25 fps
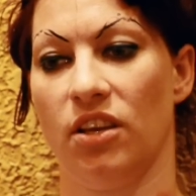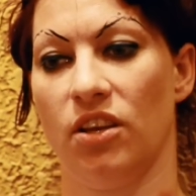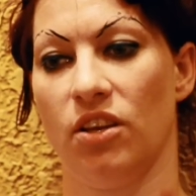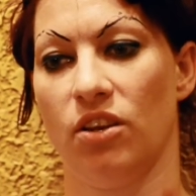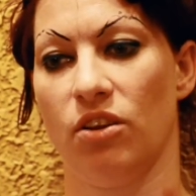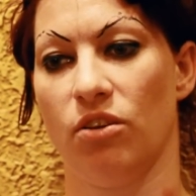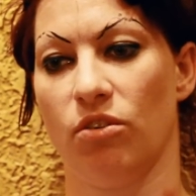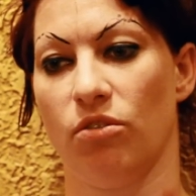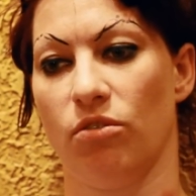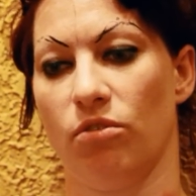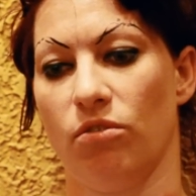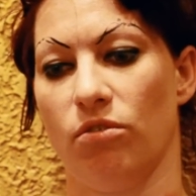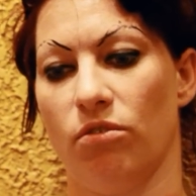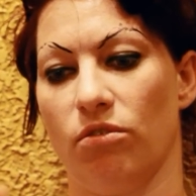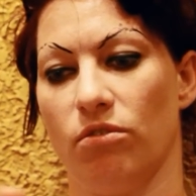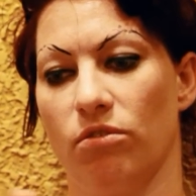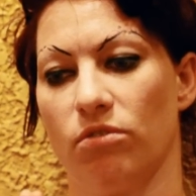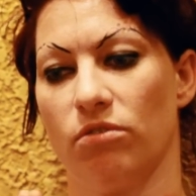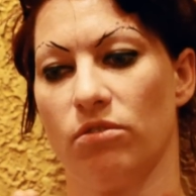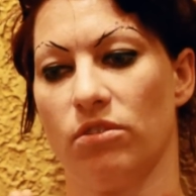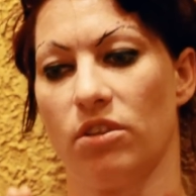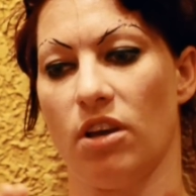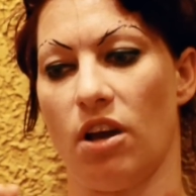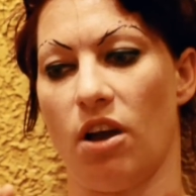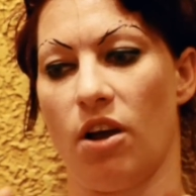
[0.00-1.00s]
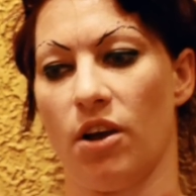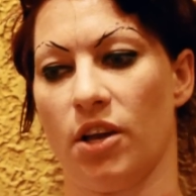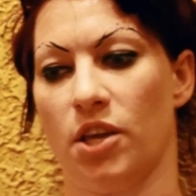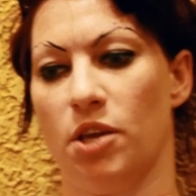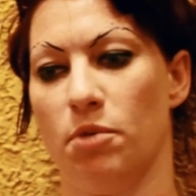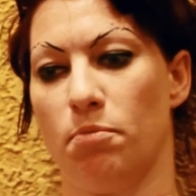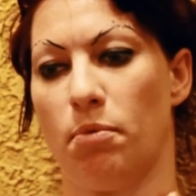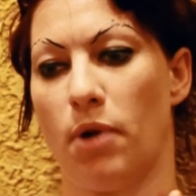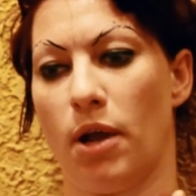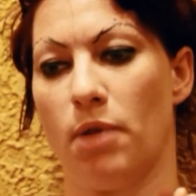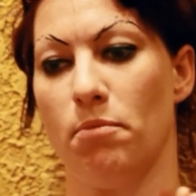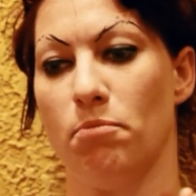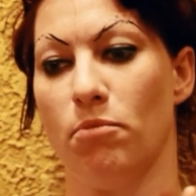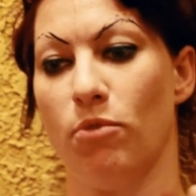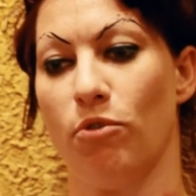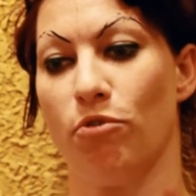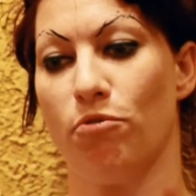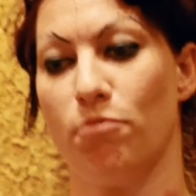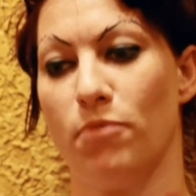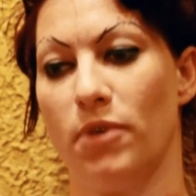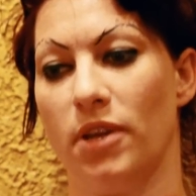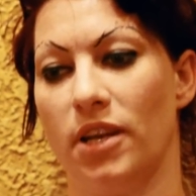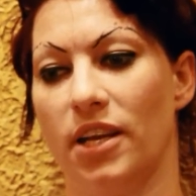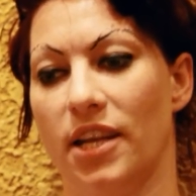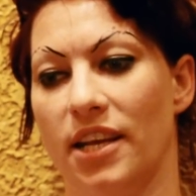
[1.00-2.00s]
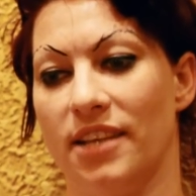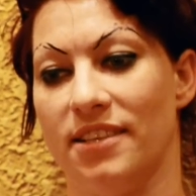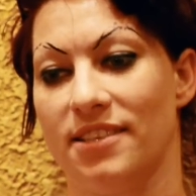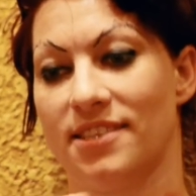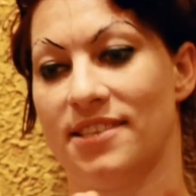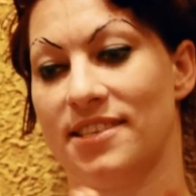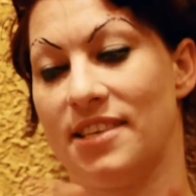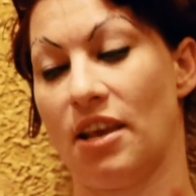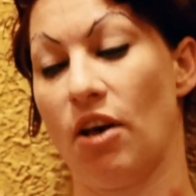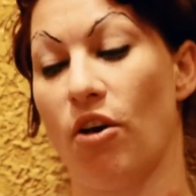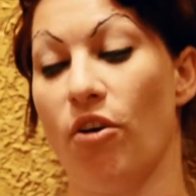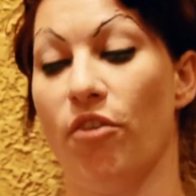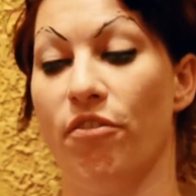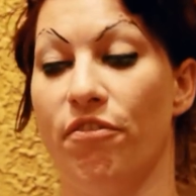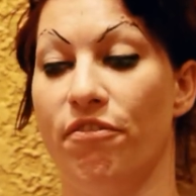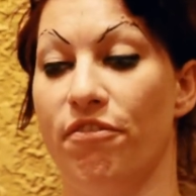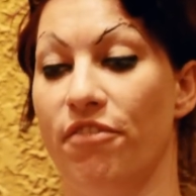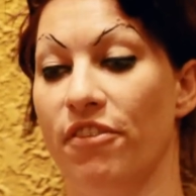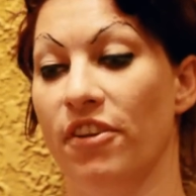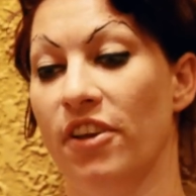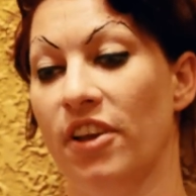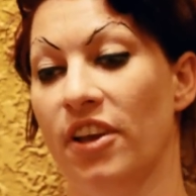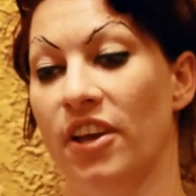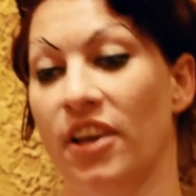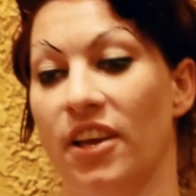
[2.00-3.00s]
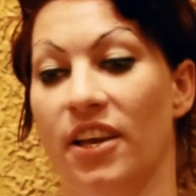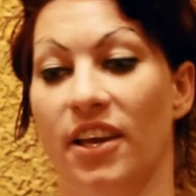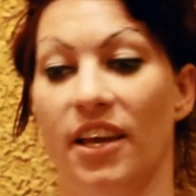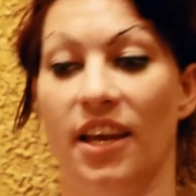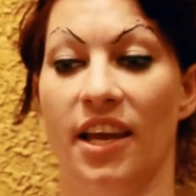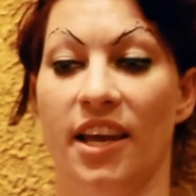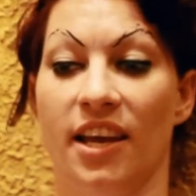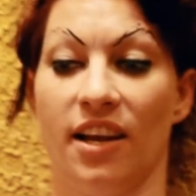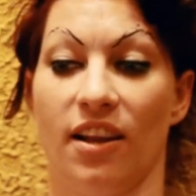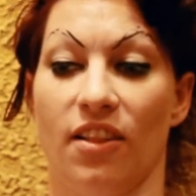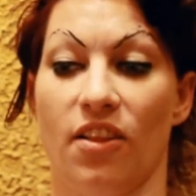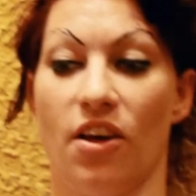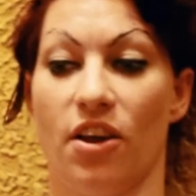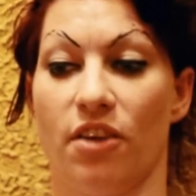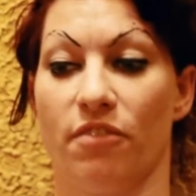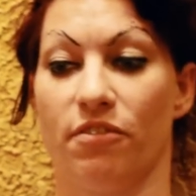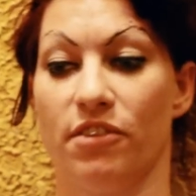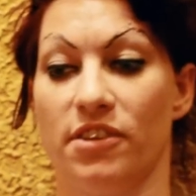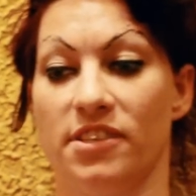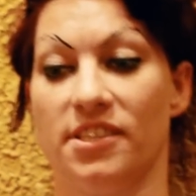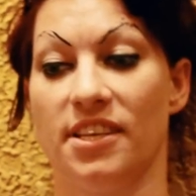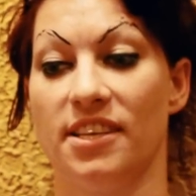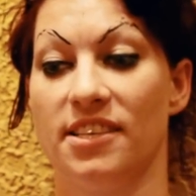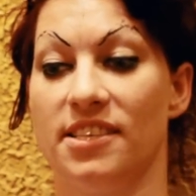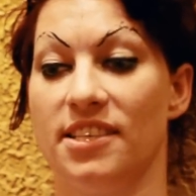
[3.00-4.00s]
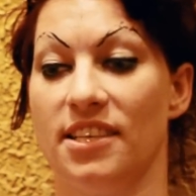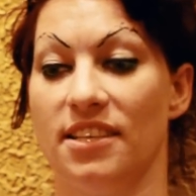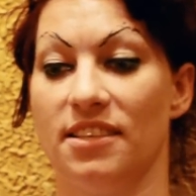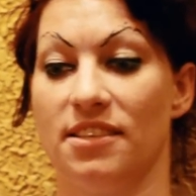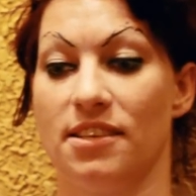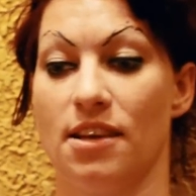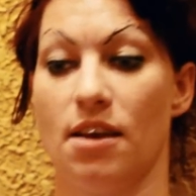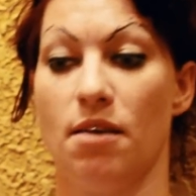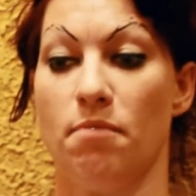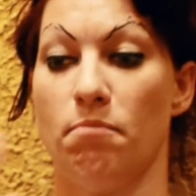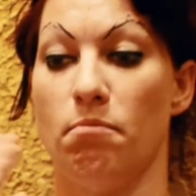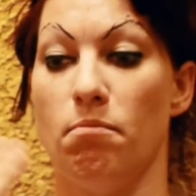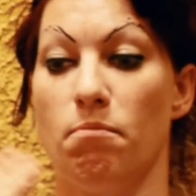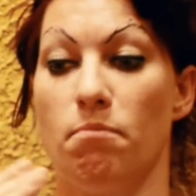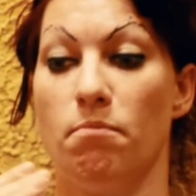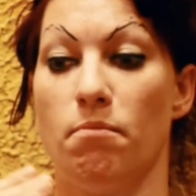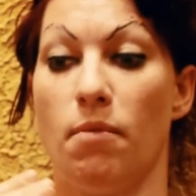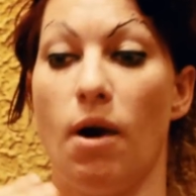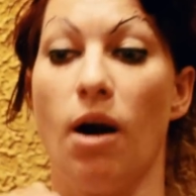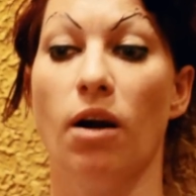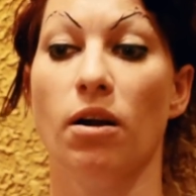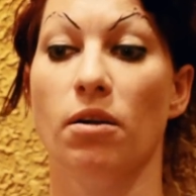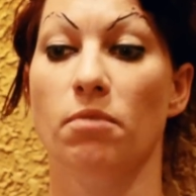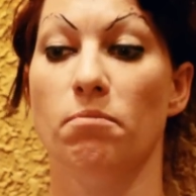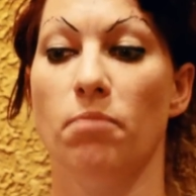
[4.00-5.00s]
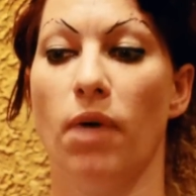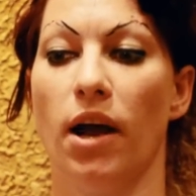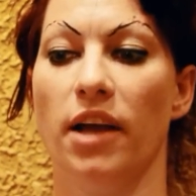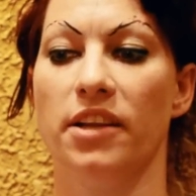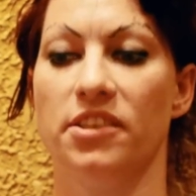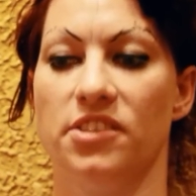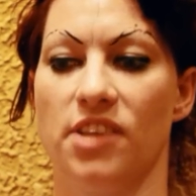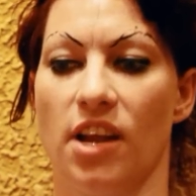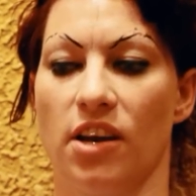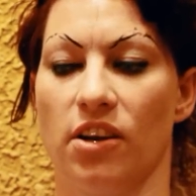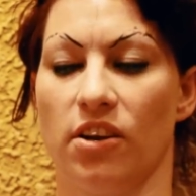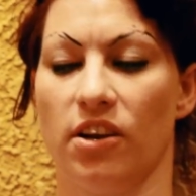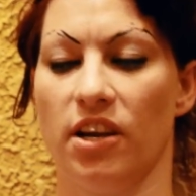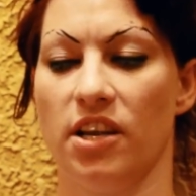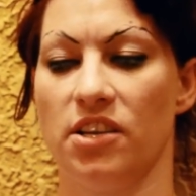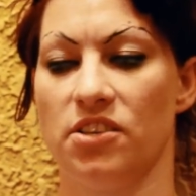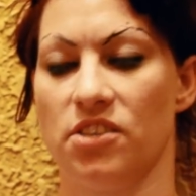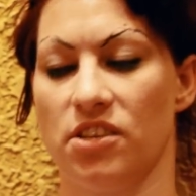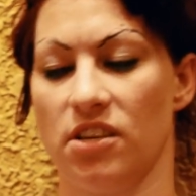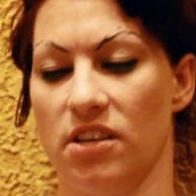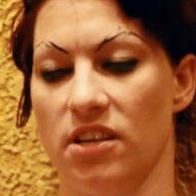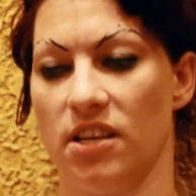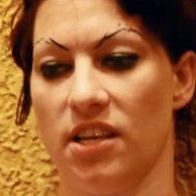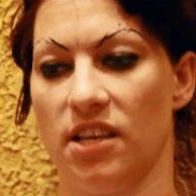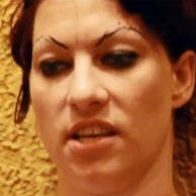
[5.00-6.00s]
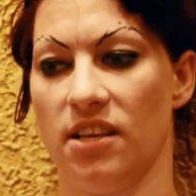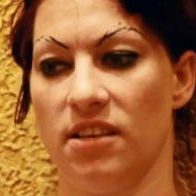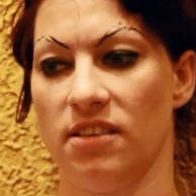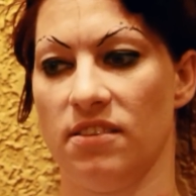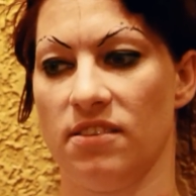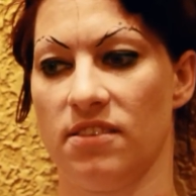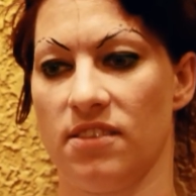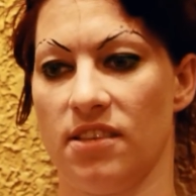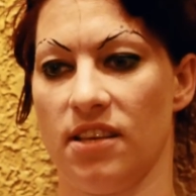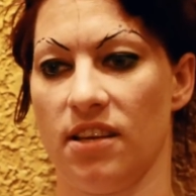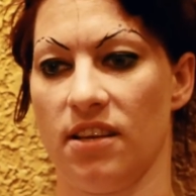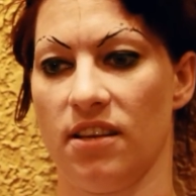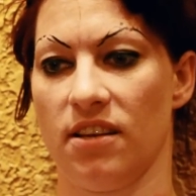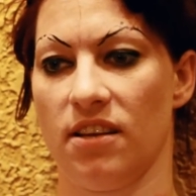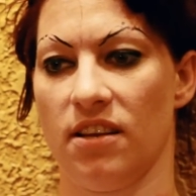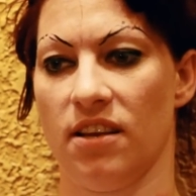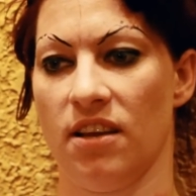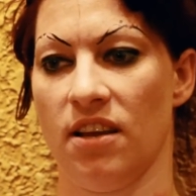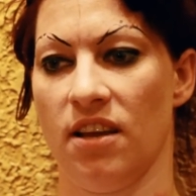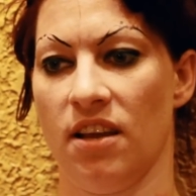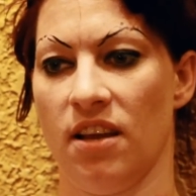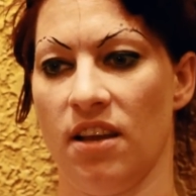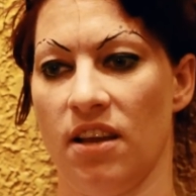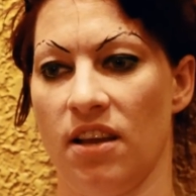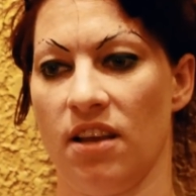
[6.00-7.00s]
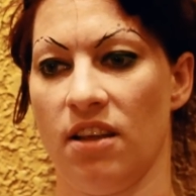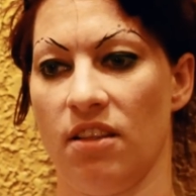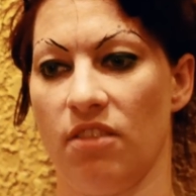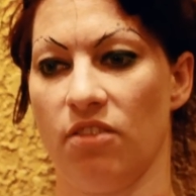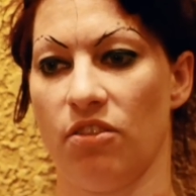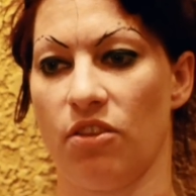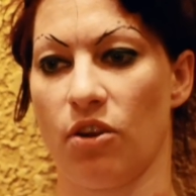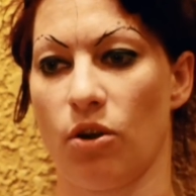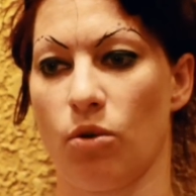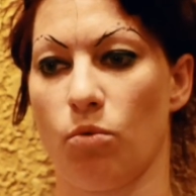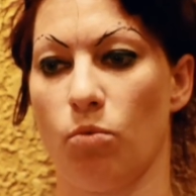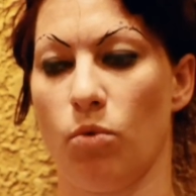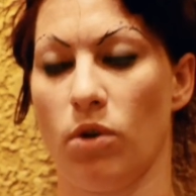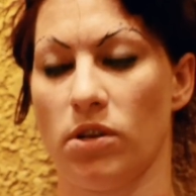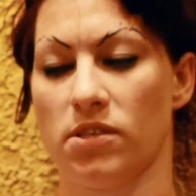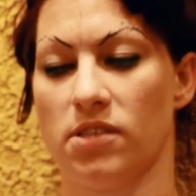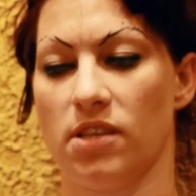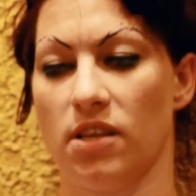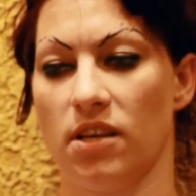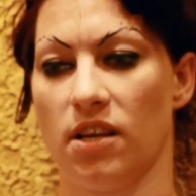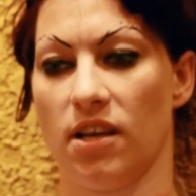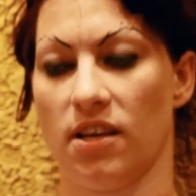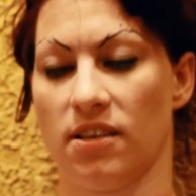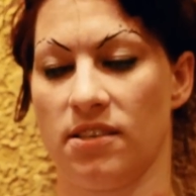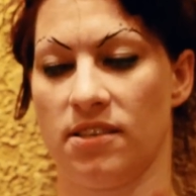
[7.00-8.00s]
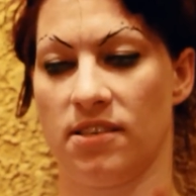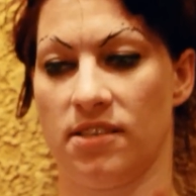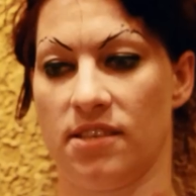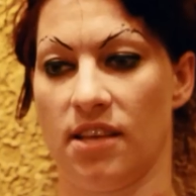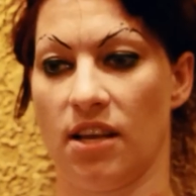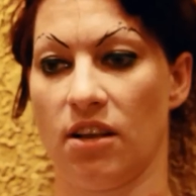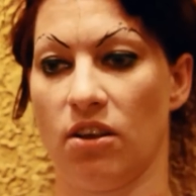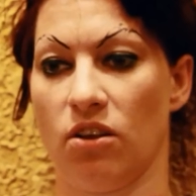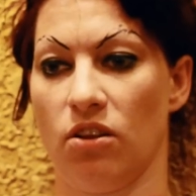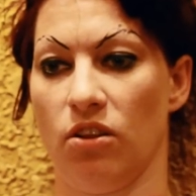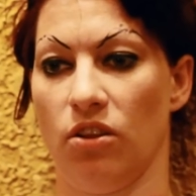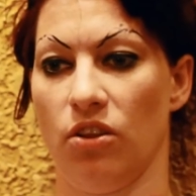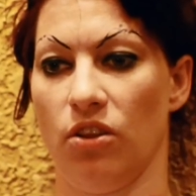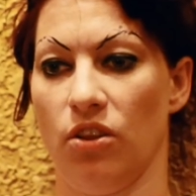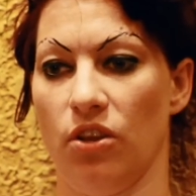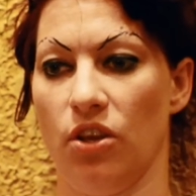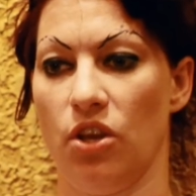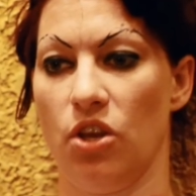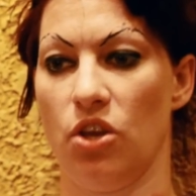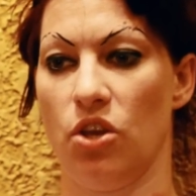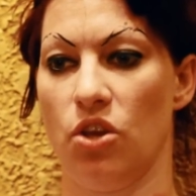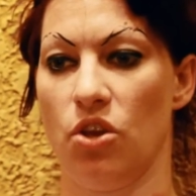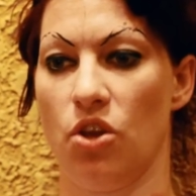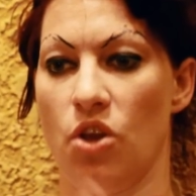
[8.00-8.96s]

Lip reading: you know, the Occupy movement itself hit a lot of resistance among my generation, is that there wasn't a single